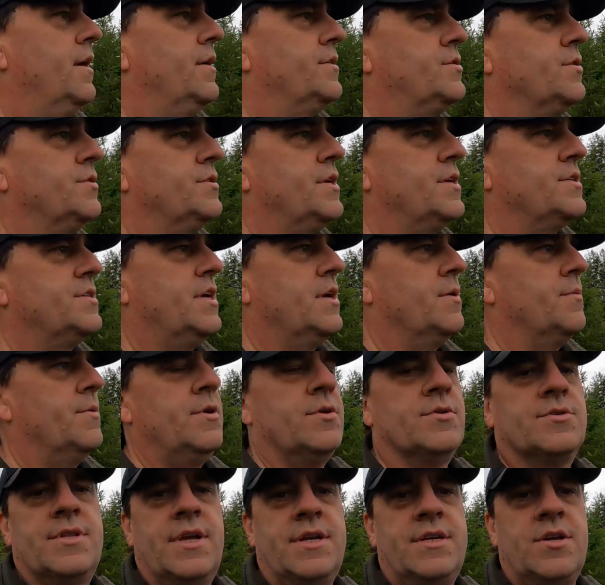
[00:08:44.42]
So it does get
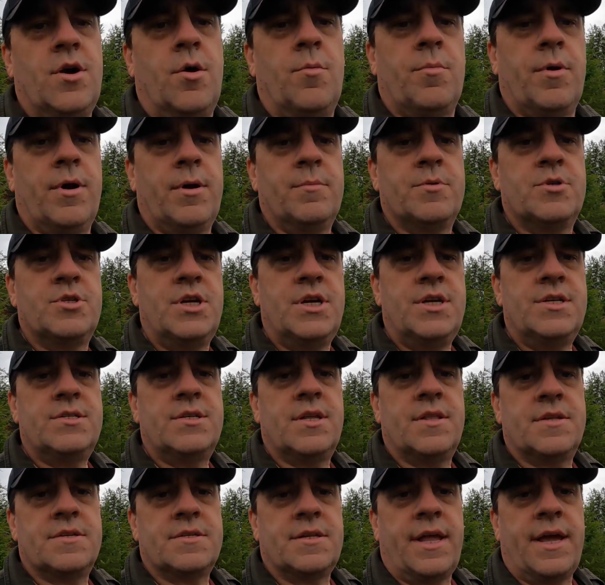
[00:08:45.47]
reused. They don't bring machines
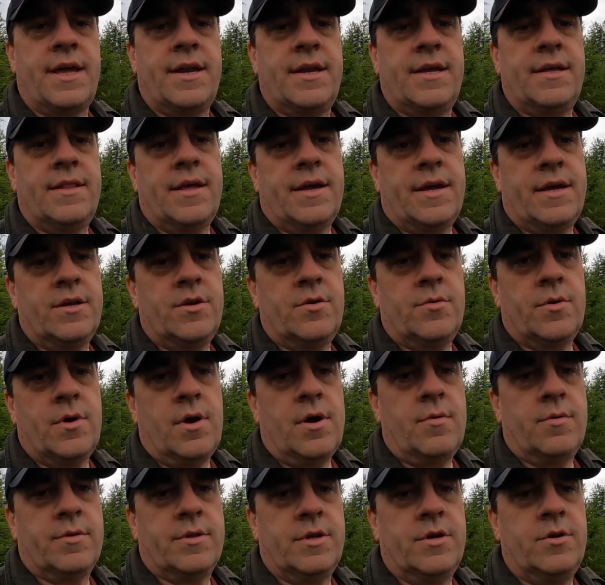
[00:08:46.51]
to this landing. They can do it
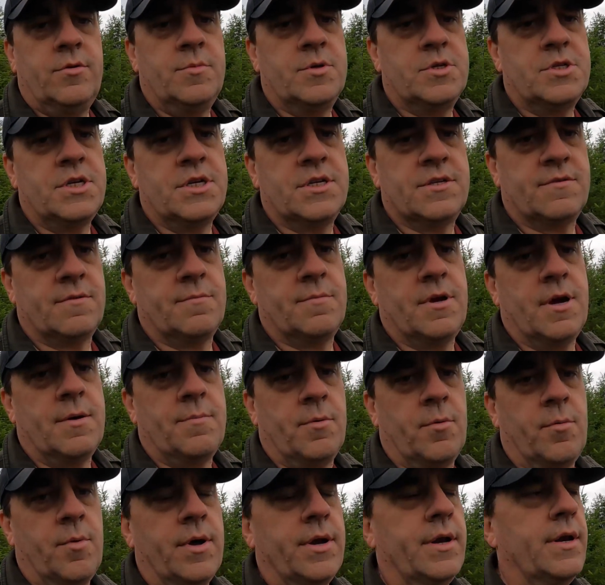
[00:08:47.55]
all with the new machines from the
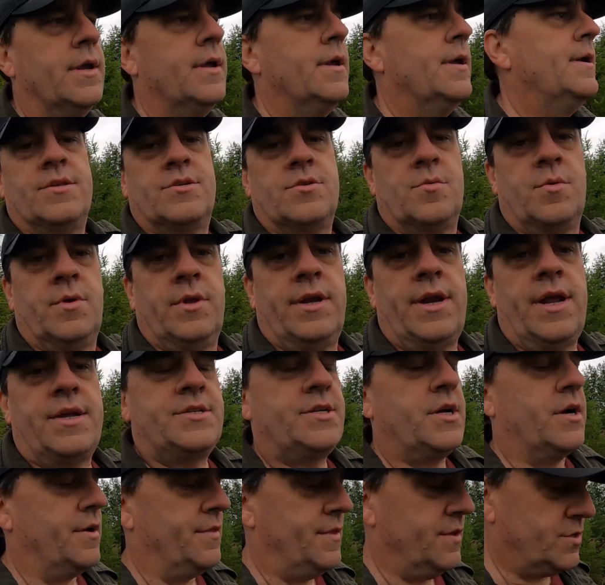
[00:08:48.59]
upper one. It's a really
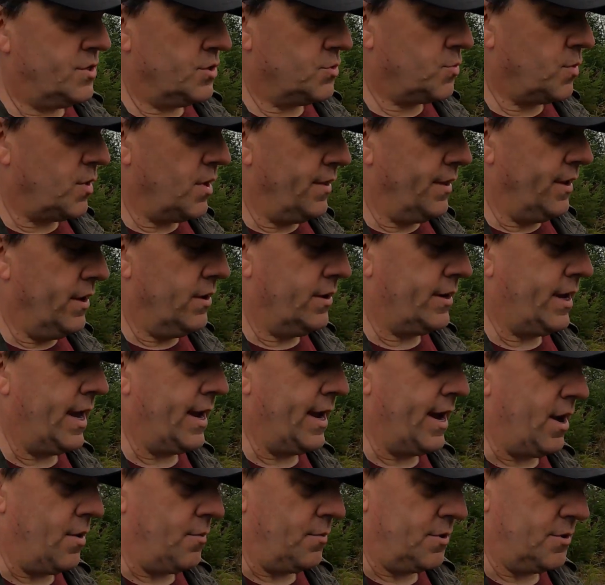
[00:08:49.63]
nice area. This is where all the elk
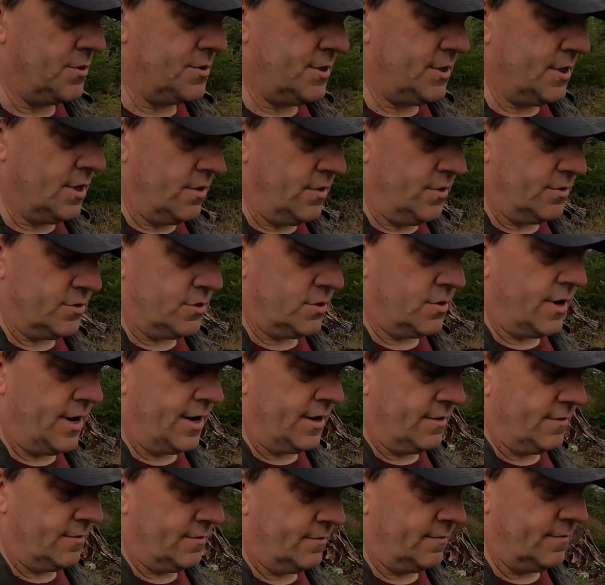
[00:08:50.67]
hang out. When you see all those
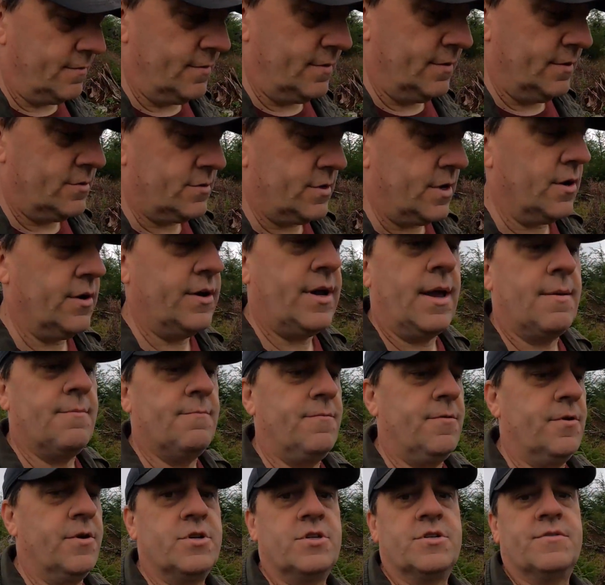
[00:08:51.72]
great trail cam
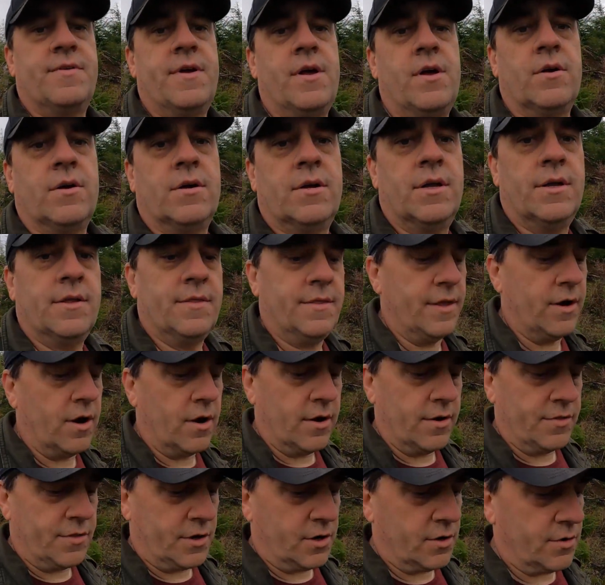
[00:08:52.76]
footage of elk that
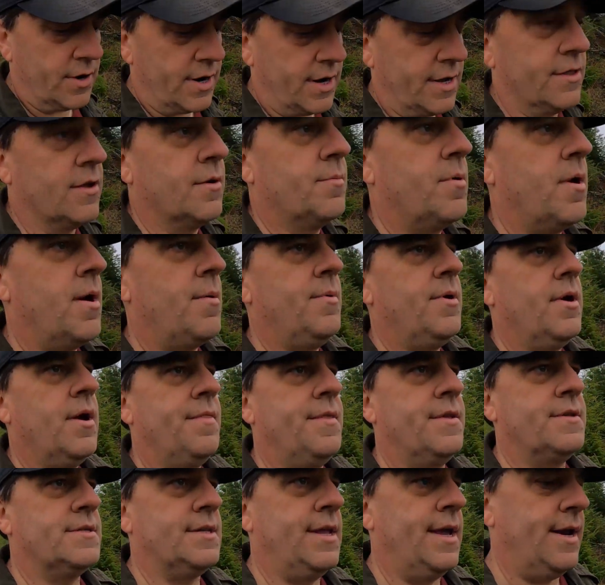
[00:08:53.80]
aren't at the creek, they're probably on
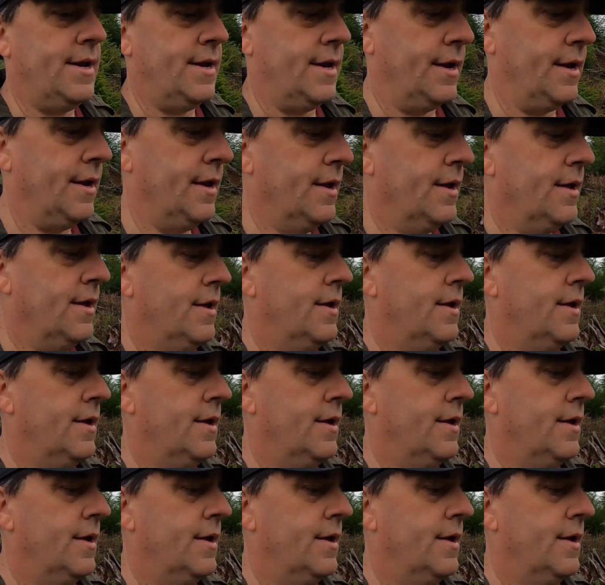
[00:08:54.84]
this landing.